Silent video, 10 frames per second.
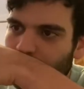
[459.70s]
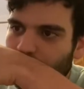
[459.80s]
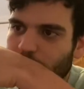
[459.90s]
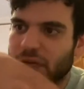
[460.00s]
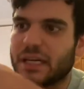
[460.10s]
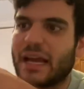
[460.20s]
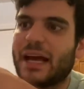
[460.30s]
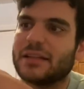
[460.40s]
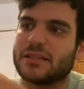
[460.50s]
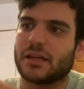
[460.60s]
But it
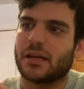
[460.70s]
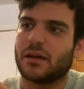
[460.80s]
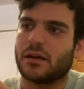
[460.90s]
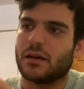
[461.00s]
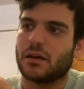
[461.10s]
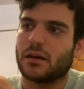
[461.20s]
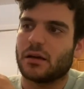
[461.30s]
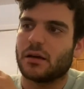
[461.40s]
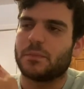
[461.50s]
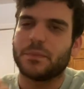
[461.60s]
adds
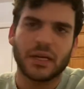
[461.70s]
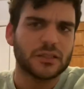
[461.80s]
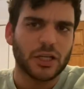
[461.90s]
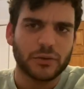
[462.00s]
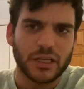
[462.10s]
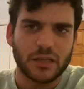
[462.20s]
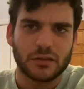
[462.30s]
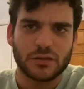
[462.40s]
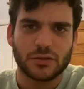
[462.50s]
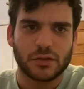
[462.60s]
a pillowy,
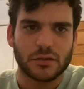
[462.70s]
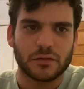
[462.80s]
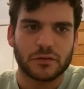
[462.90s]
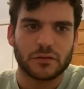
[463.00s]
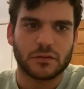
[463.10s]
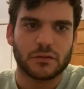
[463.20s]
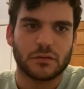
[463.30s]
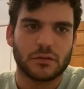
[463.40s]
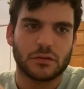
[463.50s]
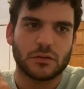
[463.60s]
sort of
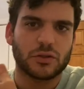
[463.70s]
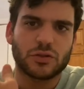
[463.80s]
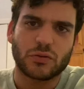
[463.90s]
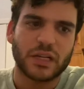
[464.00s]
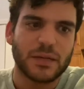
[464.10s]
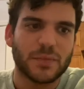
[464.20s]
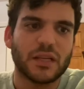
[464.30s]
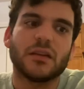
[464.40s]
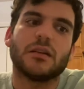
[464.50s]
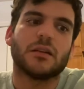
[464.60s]

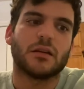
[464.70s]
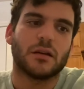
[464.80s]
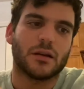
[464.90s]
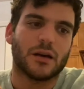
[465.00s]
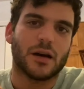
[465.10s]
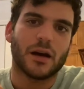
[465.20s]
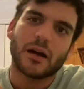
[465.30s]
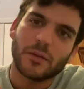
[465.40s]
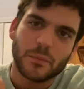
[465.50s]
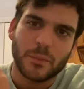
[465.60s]
creamy,
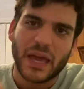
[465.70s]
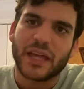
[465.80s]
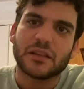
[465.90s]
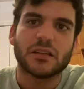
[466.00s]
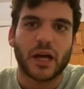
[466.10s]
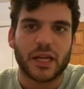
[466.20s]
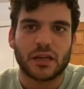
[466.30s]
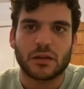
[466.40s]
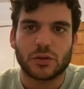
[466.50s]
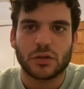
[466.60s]

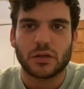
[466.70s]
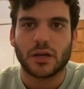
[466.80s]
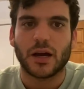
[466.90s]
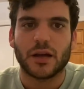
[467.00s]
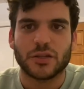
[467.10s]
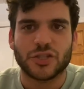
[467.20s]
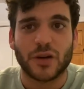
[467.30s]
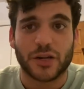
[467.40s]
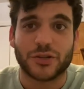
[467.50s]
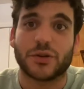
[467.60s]
bed-like
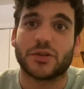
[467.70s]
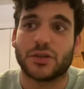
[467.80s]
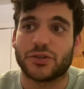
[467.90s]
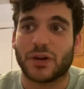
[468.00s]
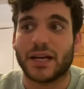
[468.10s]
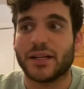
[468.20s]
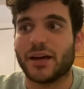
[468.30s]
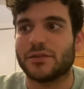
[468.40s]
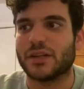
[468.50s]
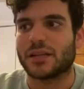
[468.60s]
structure to the dry
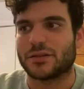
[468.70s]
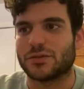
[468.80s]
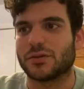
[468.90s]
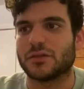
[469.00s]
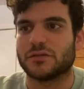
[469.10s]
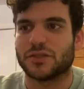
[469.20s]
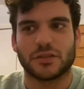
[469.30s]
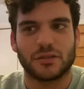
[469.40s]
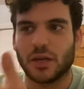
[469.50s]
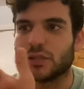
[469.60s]
down that's sort of
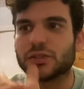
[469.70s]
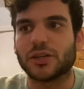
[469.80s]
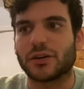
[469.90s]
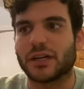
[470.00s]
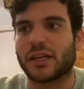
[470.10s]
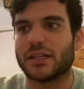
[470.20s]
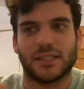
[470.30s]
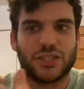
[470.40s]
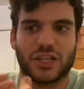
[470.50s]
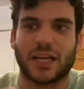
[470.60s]
just alluring and
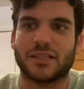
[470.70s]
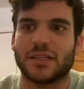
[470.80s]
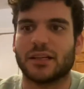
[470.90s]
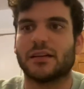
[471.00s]
enchanting.